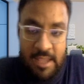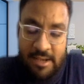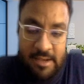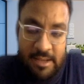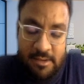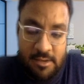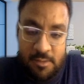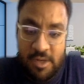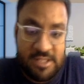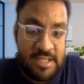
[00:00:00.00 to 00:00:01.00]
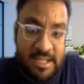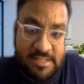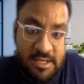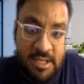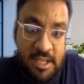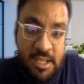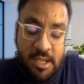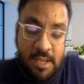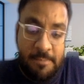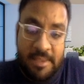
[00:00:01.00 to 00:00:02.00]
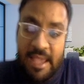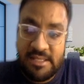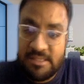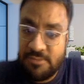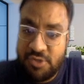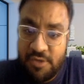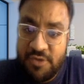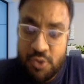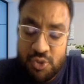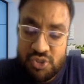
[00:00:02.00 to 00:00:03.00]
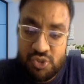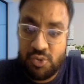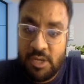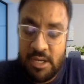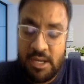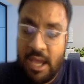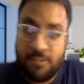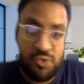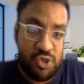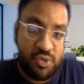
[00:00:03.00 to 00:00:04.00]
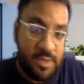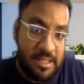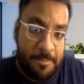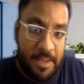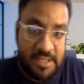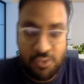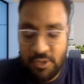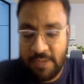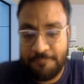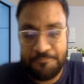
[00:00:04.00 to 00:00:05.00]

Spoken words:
and like what are the other mechanisms you have used to harm Joshua in the past. Okay,